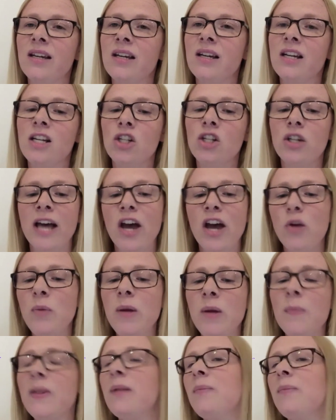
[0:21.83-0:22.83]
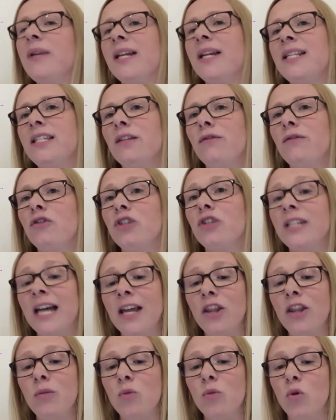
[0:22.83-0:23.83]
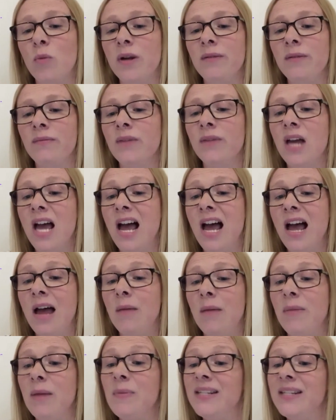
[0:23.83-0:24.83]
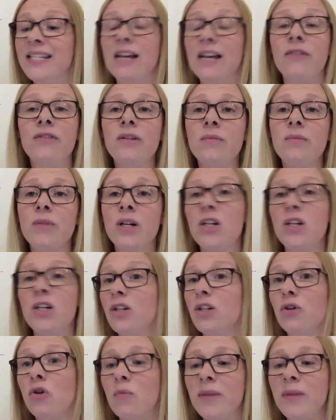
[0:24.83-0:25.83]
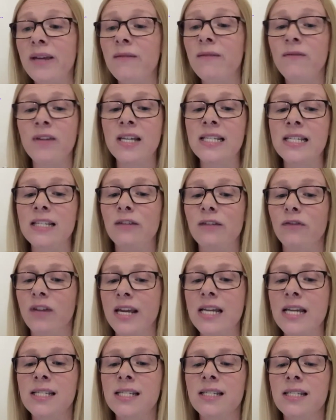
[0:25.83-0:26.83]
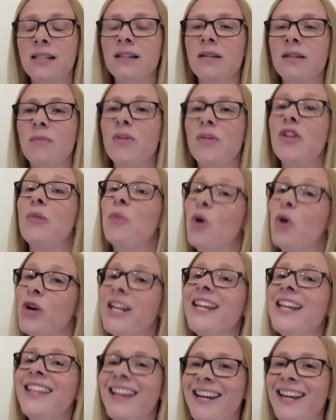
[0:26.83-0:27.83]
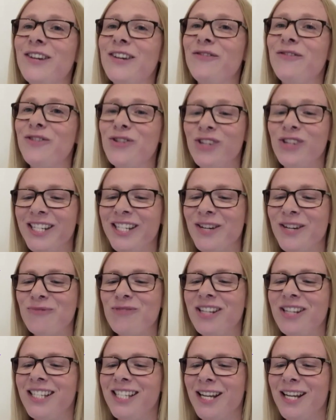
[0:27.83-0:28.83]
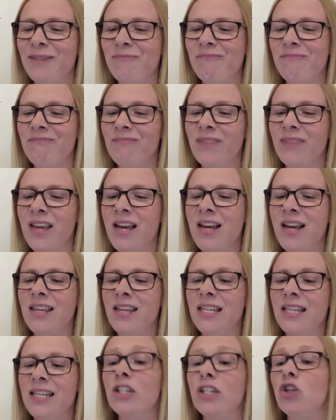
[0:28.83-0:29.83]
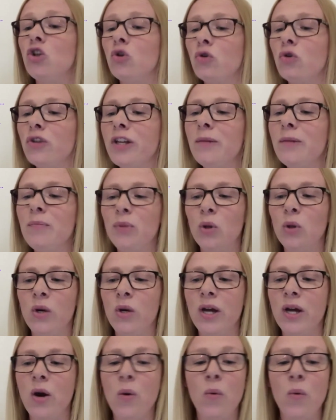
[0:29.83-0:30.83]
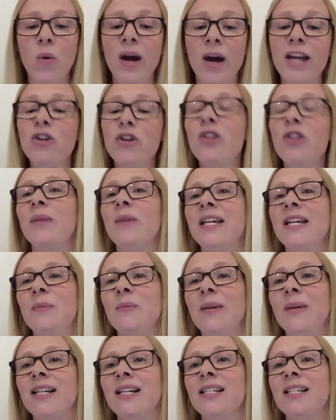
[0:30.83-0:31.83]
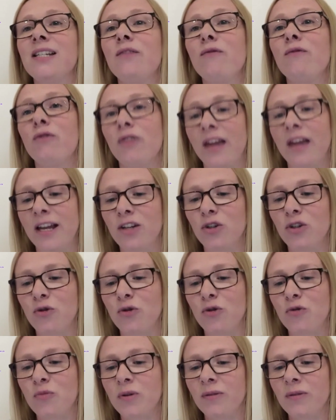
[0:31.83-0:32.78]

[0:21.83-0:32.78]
So how people have been interviewed at the moment may be different because they're not meeting face to face, but the point of the interview is still the same. You're to show the employer why you're the best person for that job.